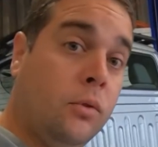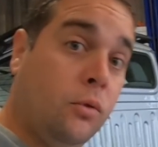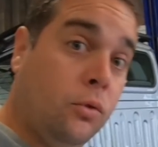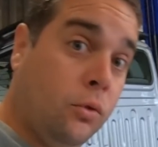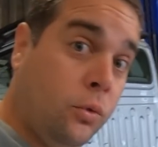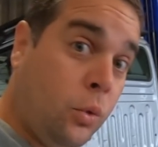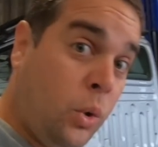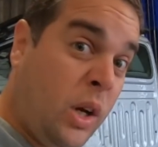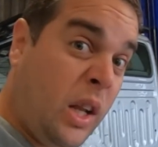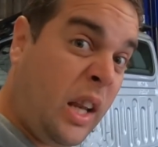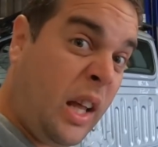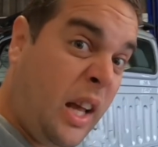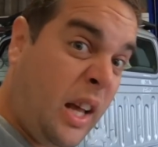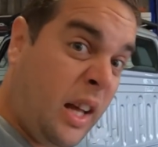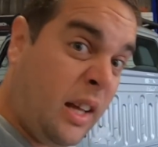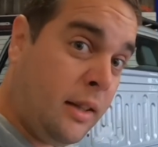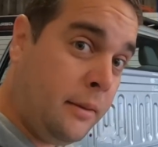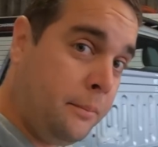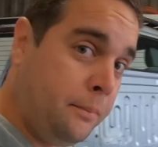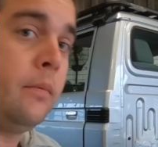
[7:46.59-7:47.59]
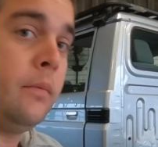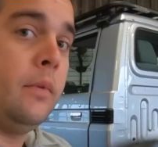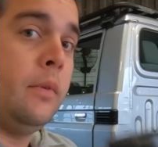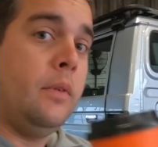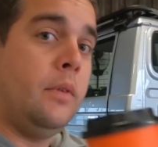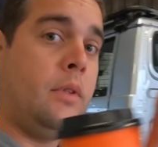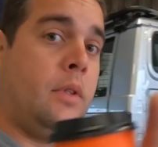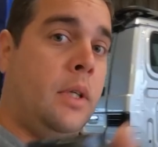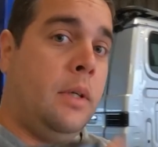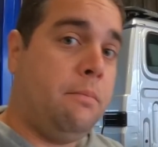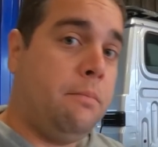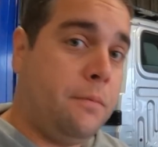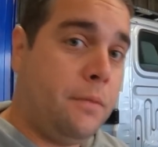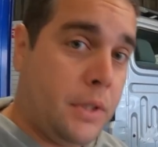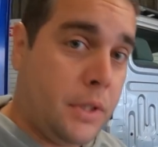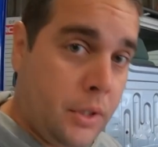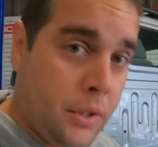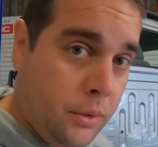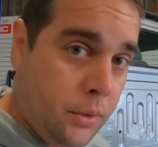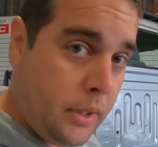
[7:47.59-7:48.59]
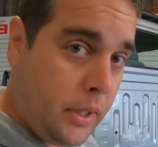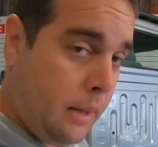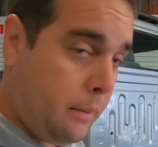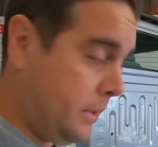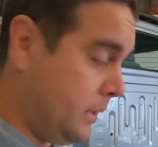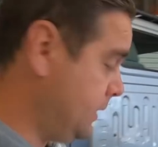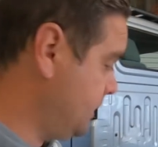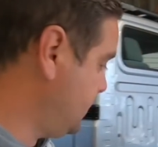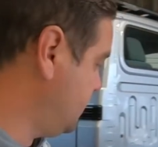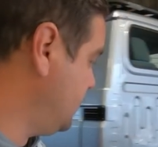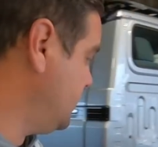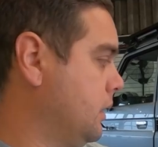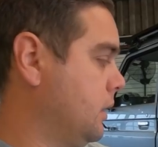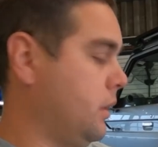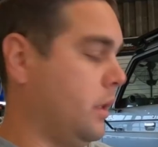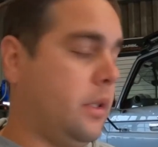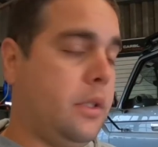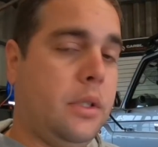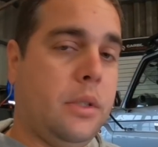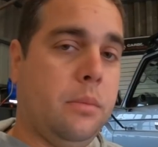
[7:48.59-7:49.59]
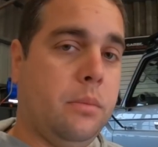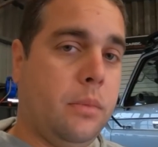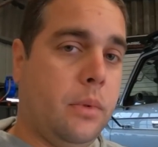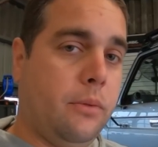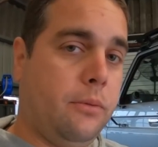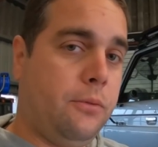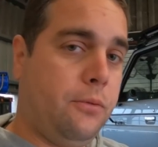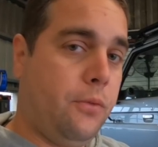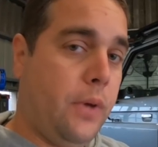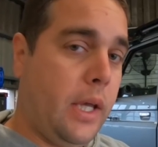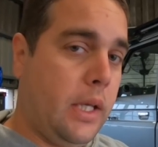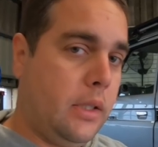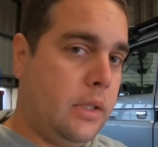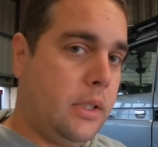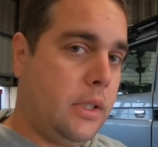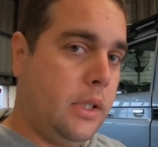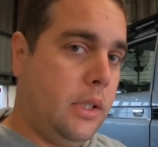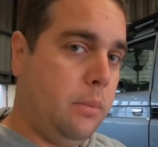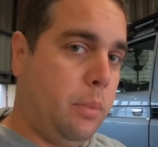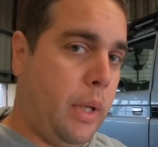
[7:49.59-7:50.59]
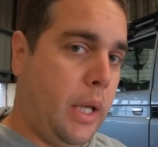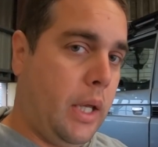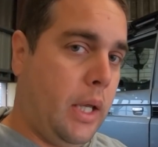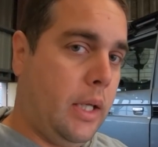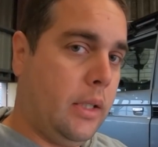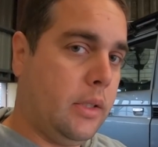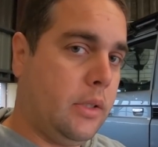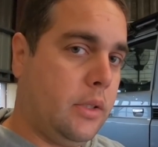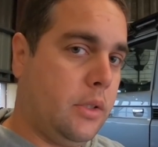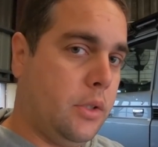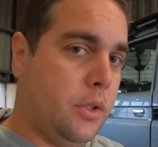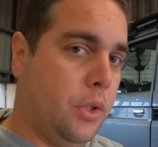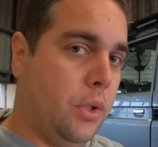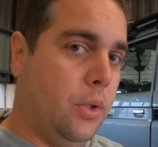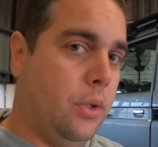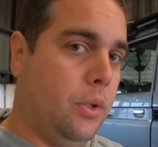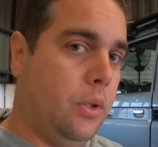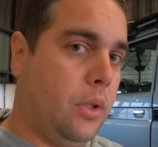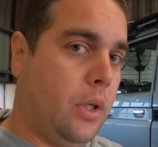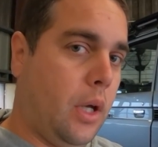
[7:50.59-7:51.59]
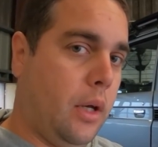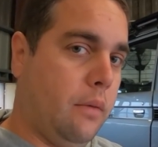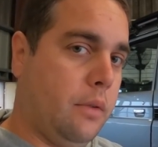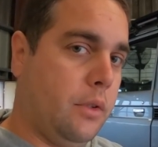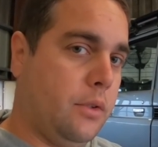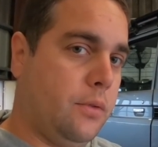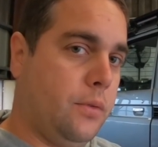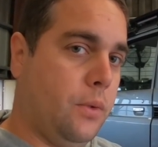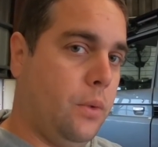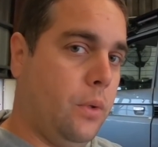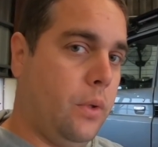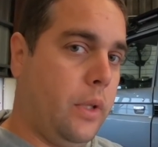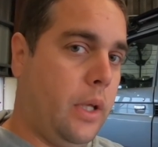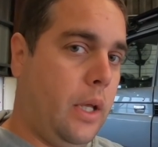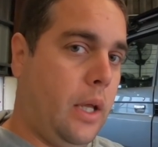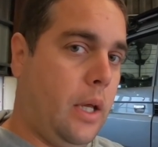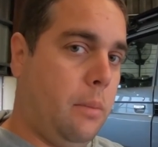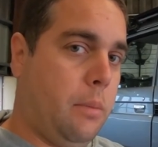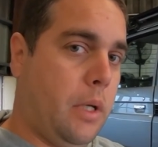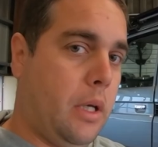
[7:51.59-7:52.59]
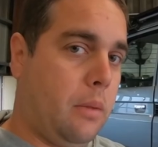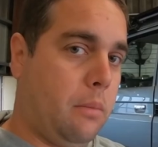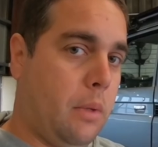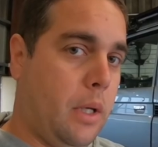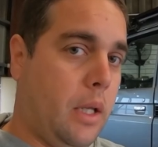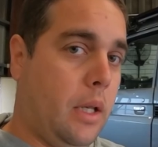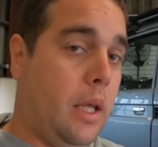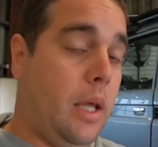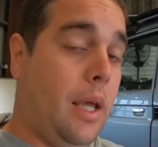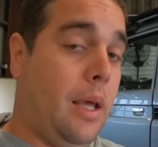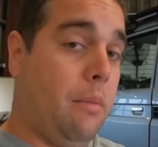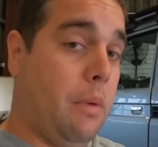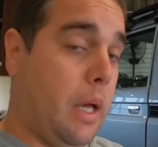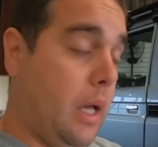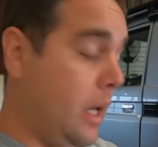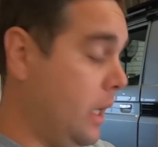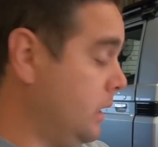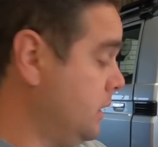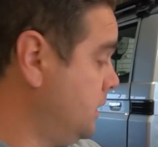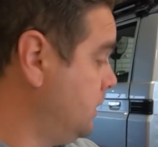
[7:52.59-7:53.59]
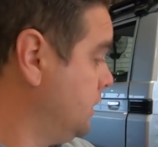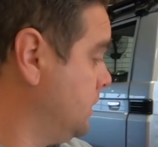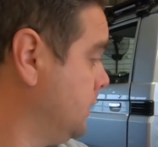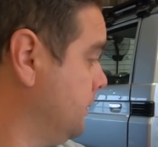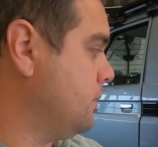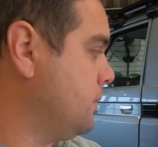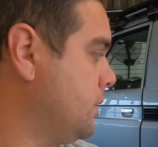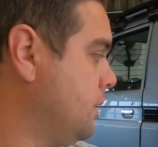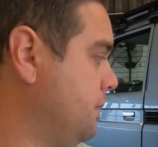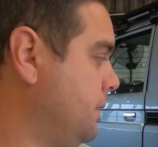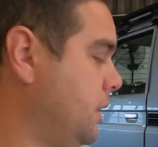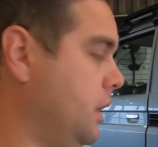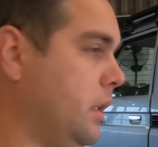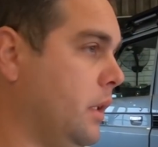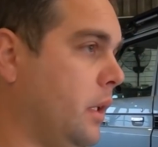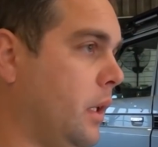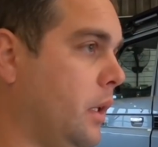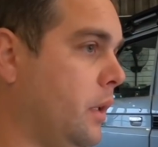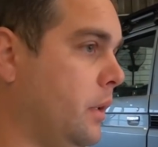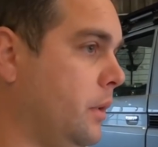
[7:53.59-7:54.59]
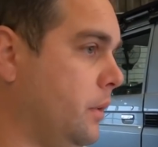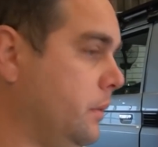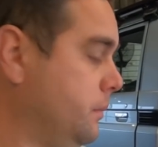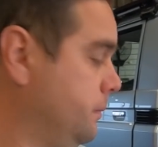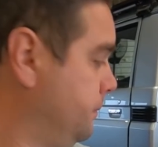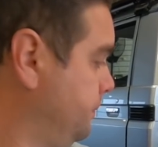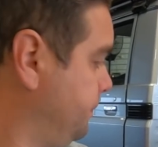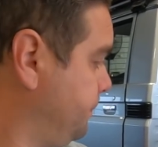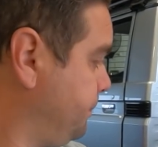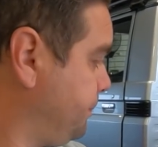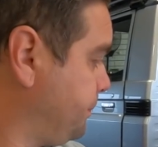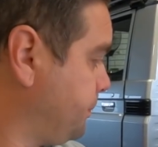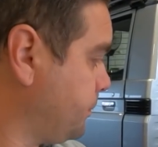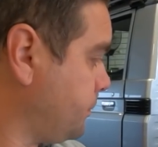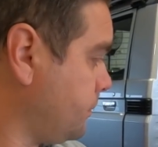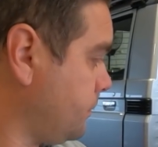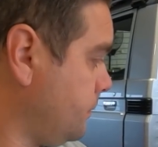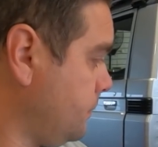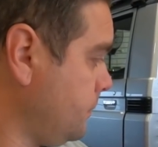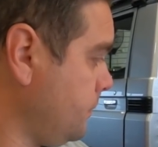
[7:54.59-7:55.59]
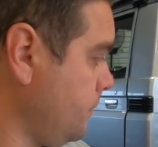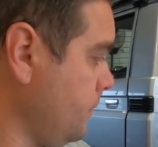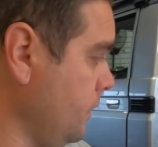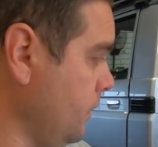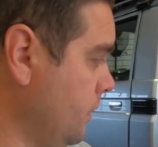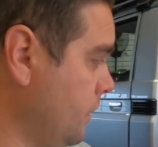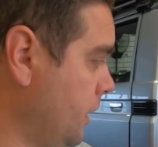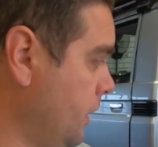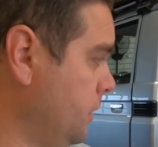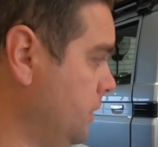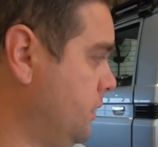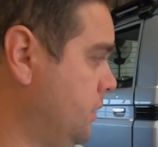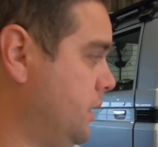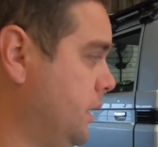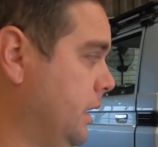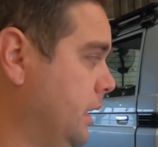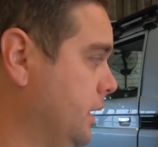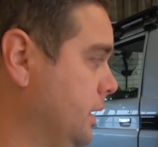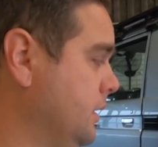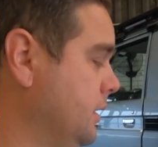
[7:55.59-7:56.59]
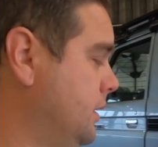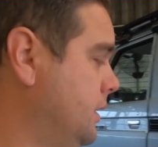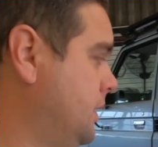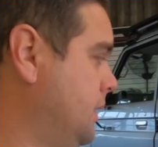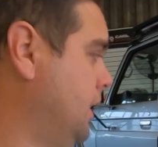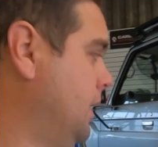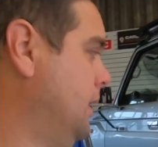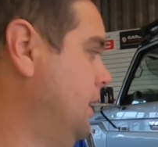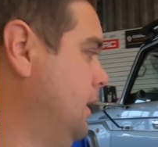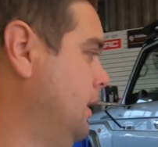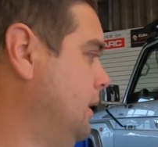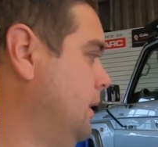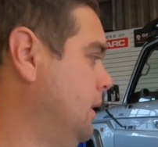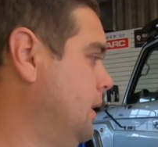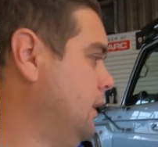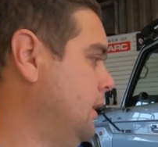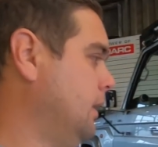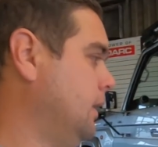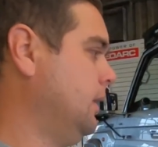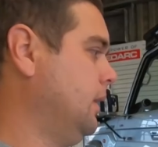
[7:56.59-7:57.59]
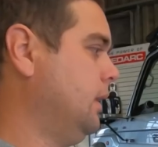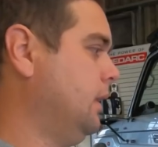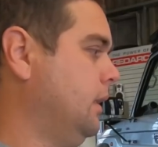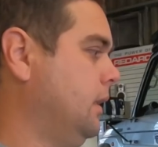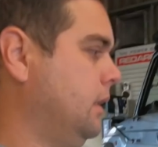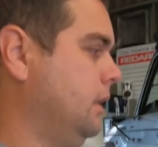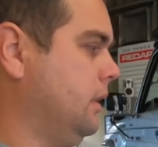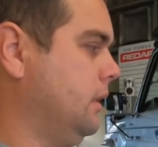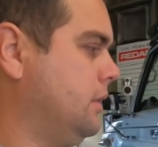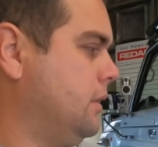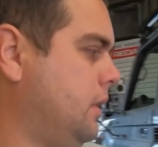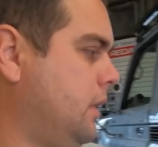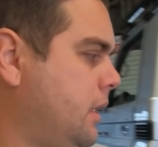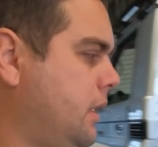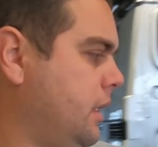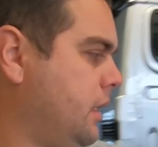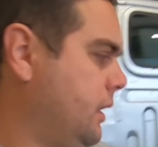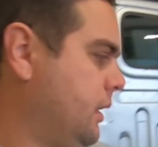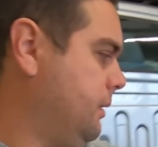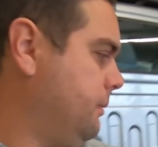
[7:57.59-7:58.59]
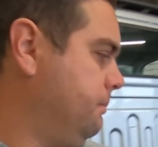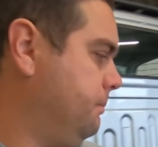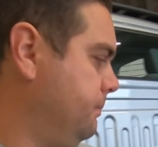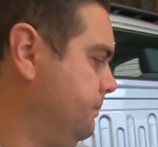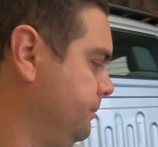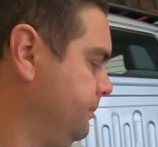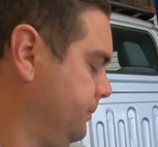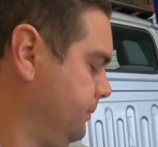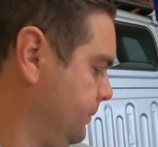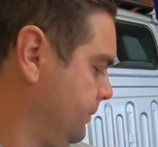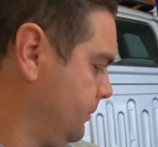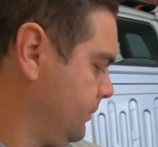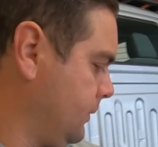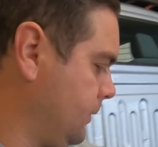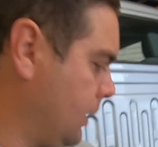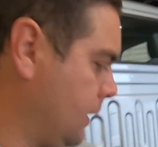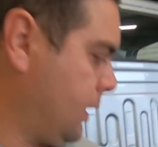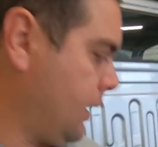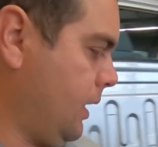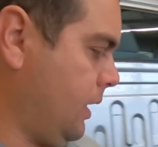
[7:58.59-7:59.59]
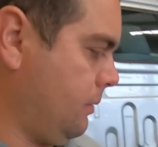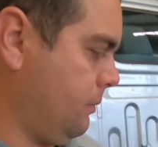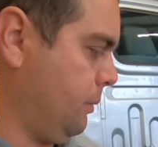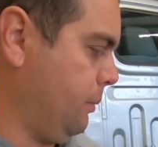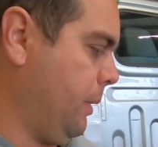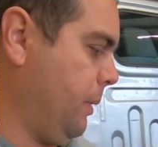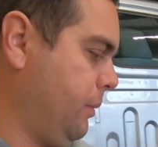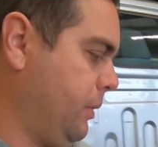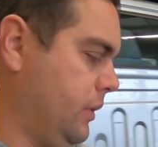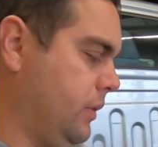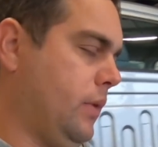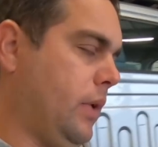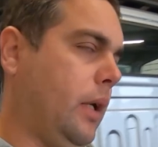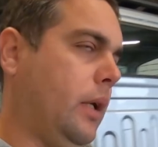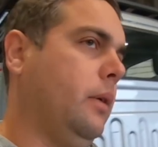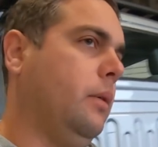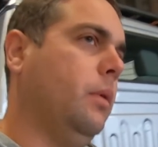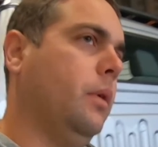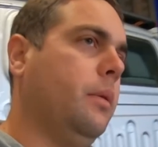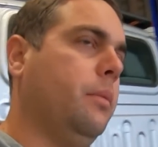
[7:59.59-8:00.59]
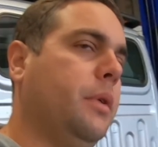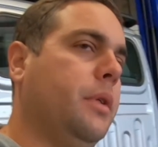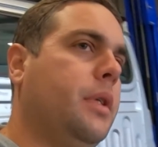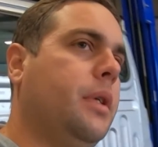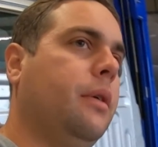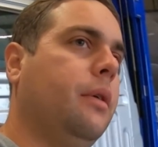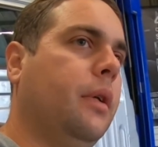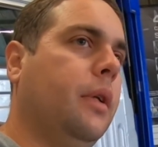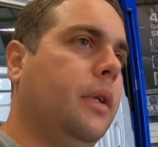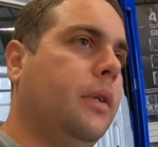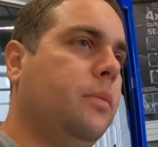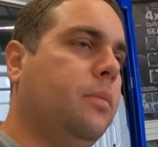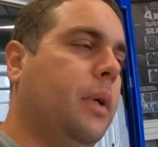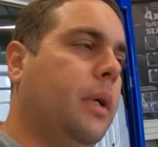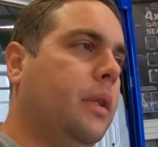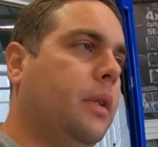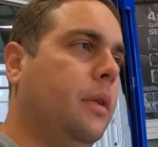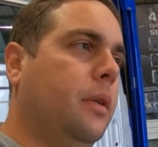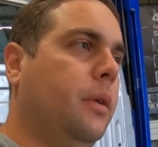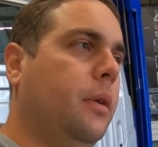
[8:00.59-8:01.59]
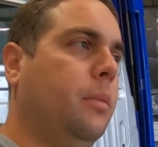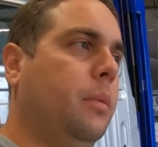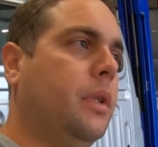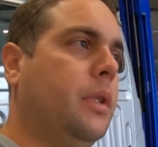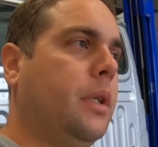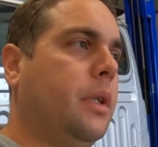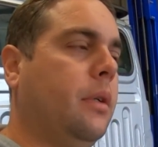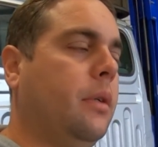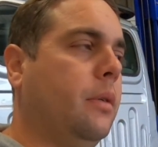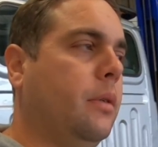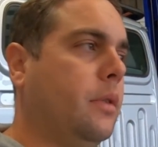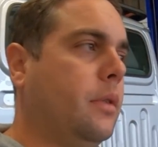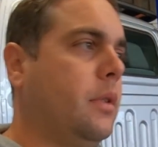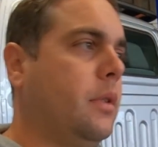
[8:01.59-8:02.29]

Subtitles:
Voila! Tip for the newcomers, got some fancy pants new covers for the Airbag Man airbags. So if you didn't know, those things, it's like I can't remember exactly what the material is, but the new material's